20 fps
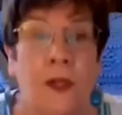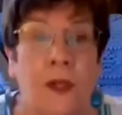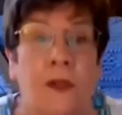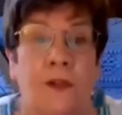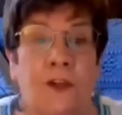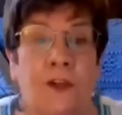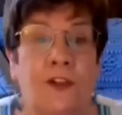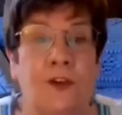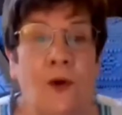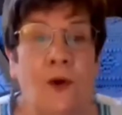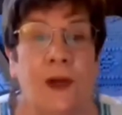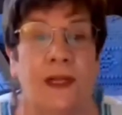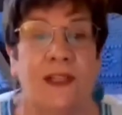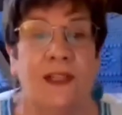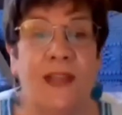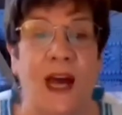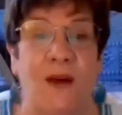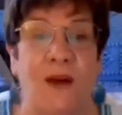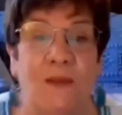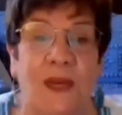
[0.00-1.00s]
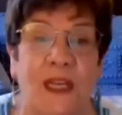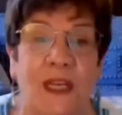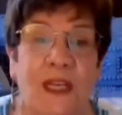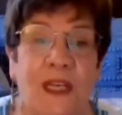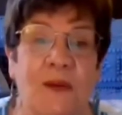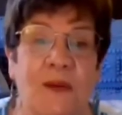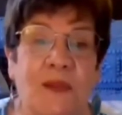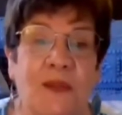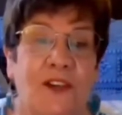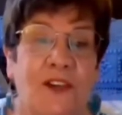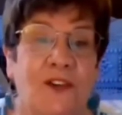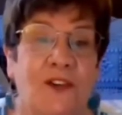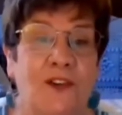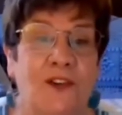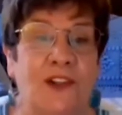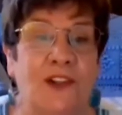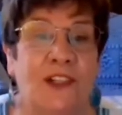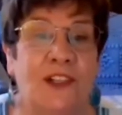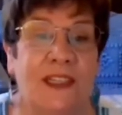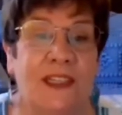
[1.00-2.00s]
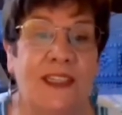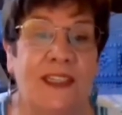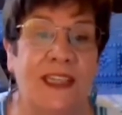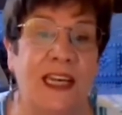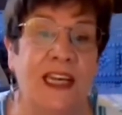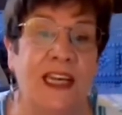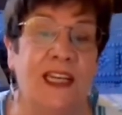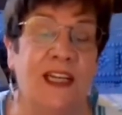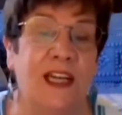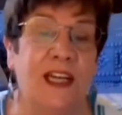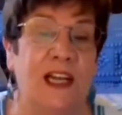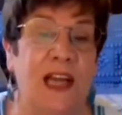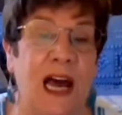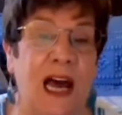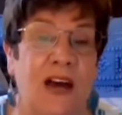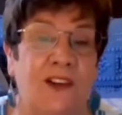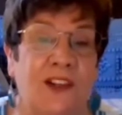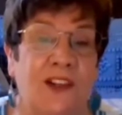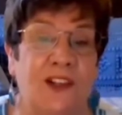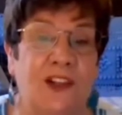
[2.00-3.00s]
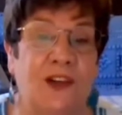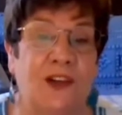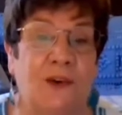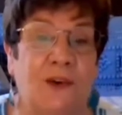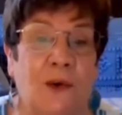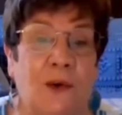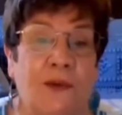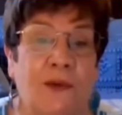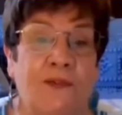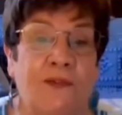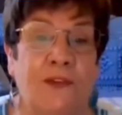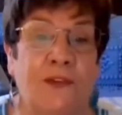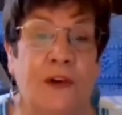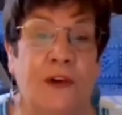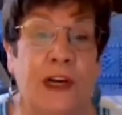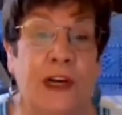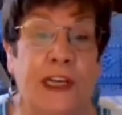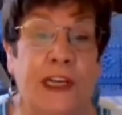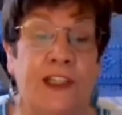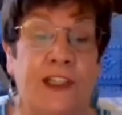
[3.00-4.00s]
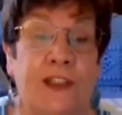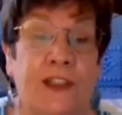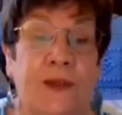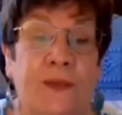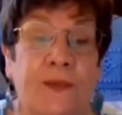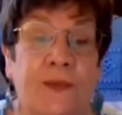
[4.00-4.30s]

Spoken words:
the soil is that medium that nurtures the seed and allows it to grow and flourish.